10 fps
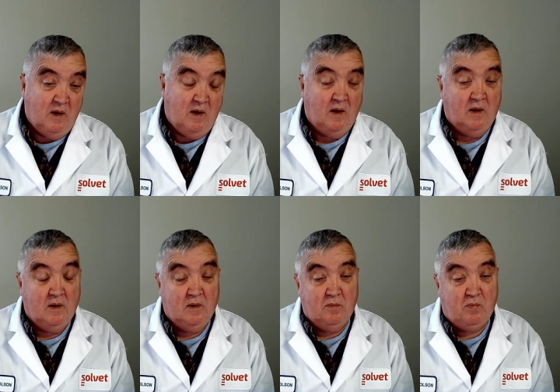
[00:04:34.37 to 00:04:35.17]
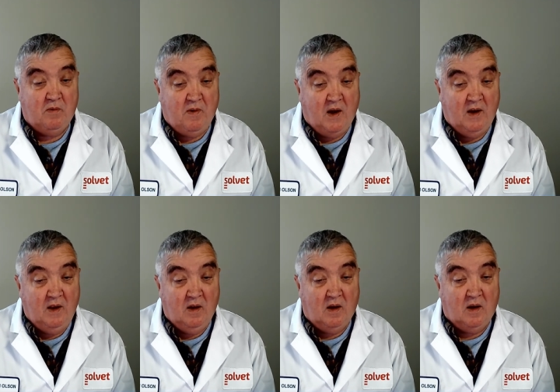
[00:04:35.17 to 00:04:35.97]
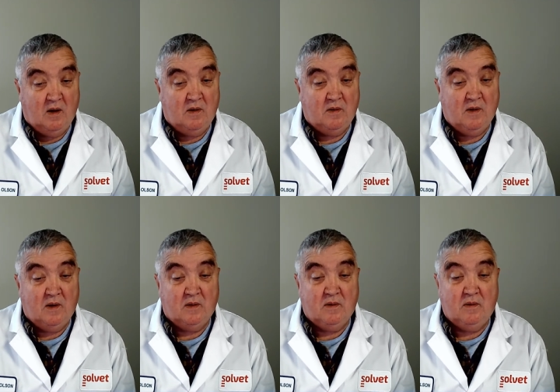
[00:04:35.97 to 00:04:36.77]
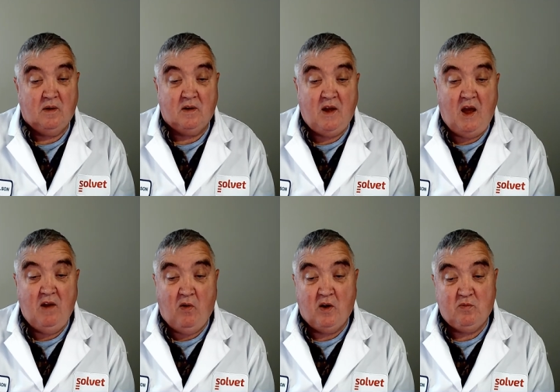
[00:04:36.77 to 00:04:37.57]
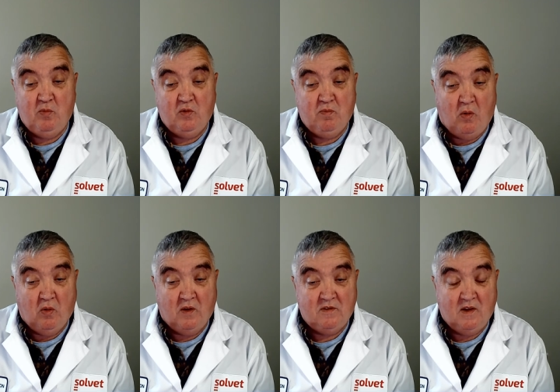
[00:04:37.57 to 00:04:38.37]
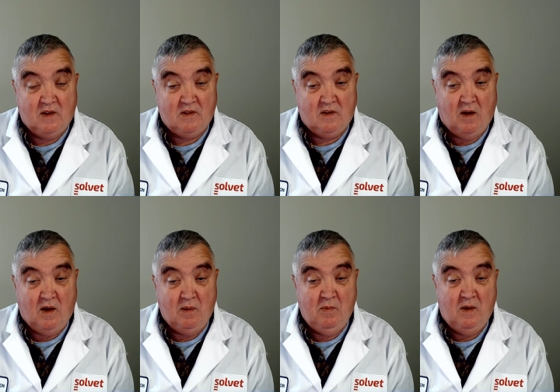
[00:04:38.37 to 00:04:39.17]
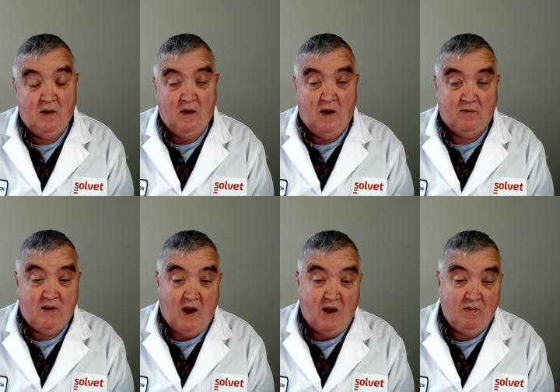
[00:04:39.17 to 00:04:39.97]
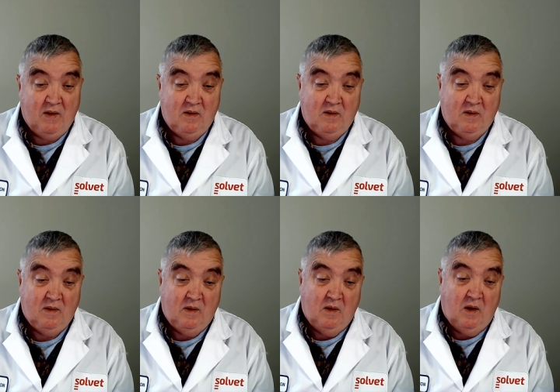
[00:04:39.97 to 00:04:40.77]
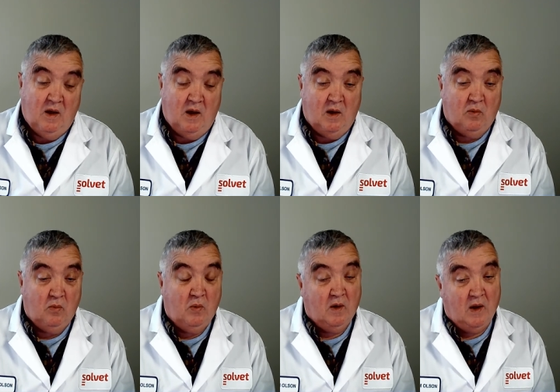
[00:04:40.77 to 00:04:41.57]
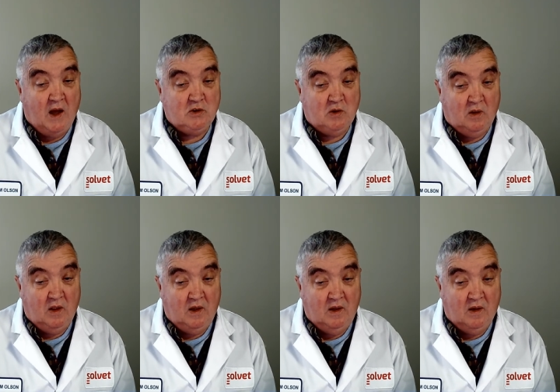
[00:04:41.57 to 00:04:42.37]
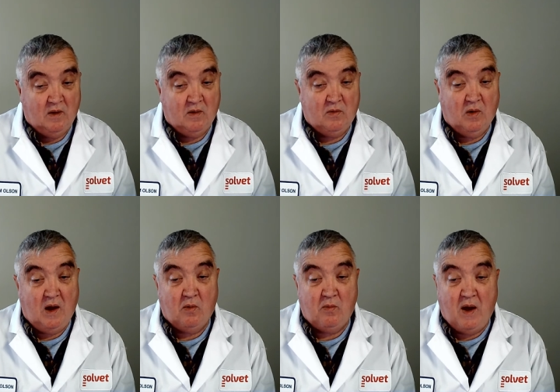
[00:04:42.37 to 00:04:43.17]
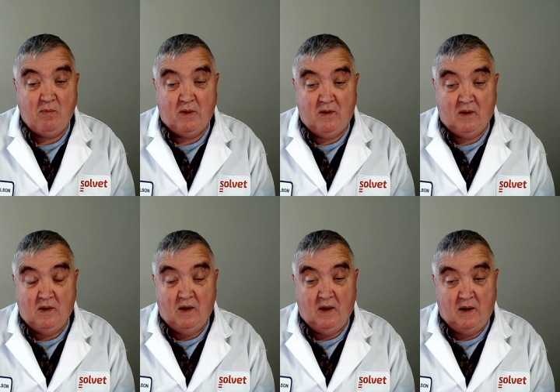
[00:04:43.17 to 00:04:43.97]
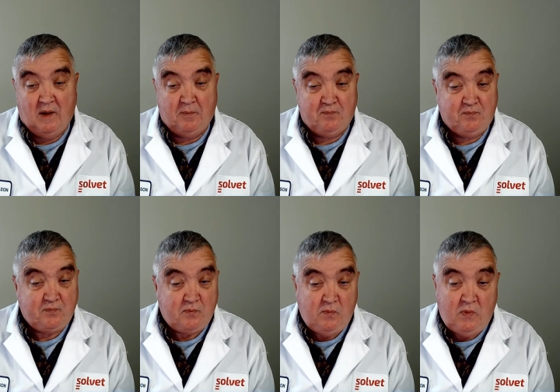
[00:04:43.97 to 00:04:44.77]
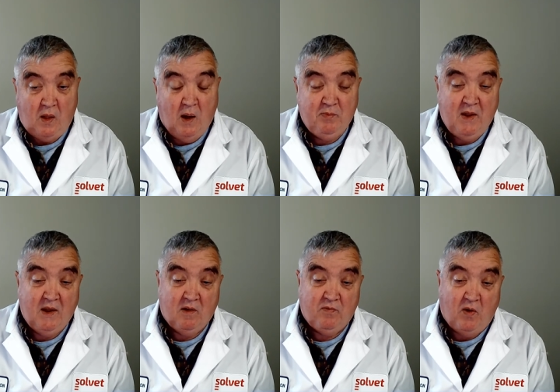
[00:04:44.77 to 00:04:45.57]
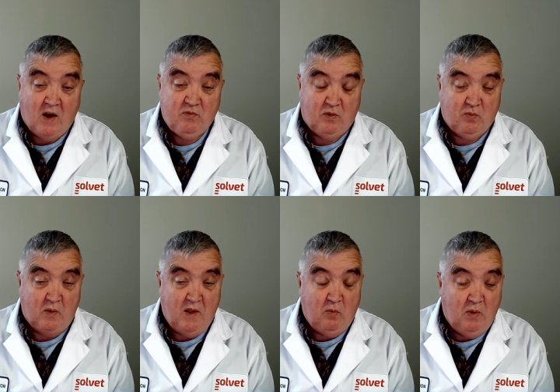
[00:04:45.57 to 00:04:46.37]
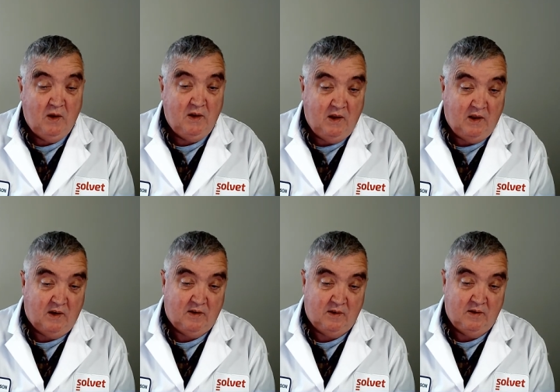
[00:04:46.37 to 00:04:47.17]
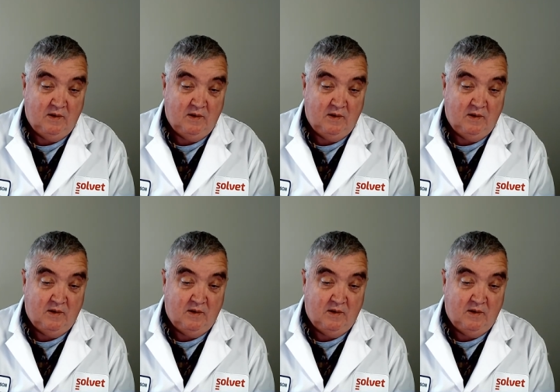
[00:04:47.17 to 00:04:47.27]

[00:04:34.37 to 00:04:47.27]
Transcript: uh, providing our, our our KFOS boost bolus at the time of calving uh, will actually uh, allow rapid um, uptake of phosphorus when they really need it.